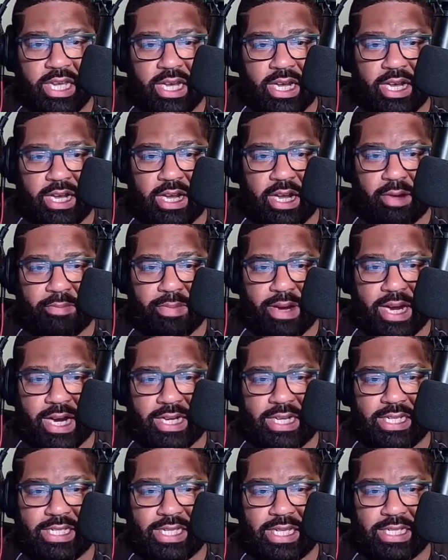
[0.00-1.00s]

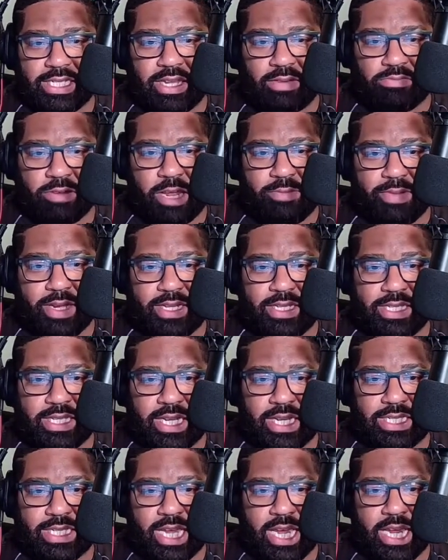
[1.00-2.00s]
Amani says that rape,
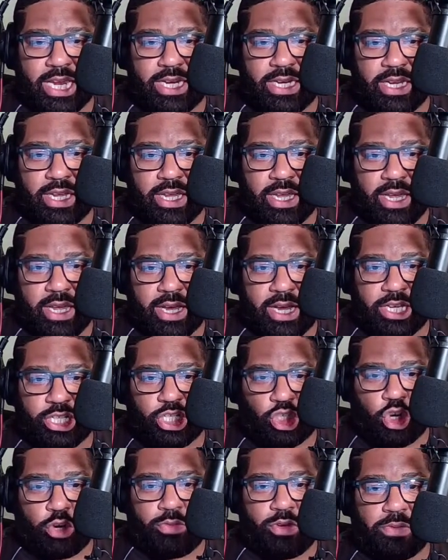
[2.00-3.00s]
incest, and
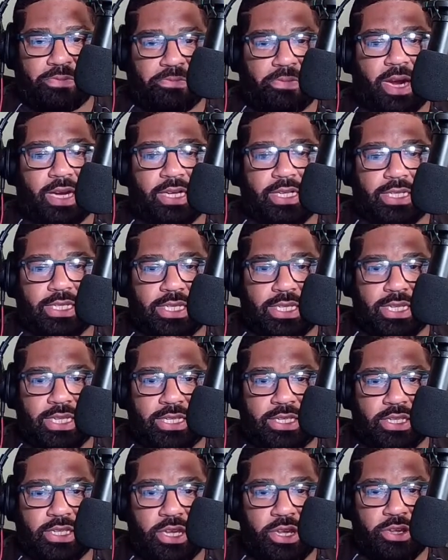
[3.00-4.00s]
terminal
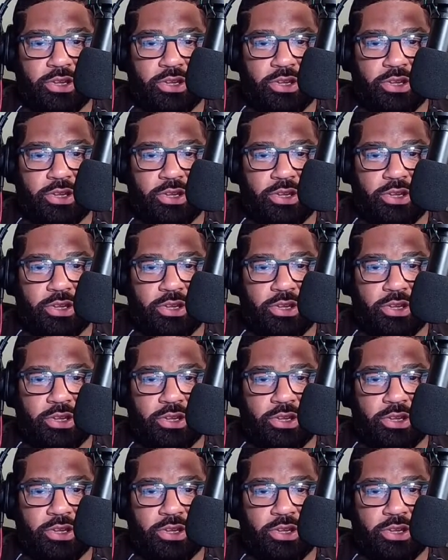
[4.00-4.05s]
pregnancies,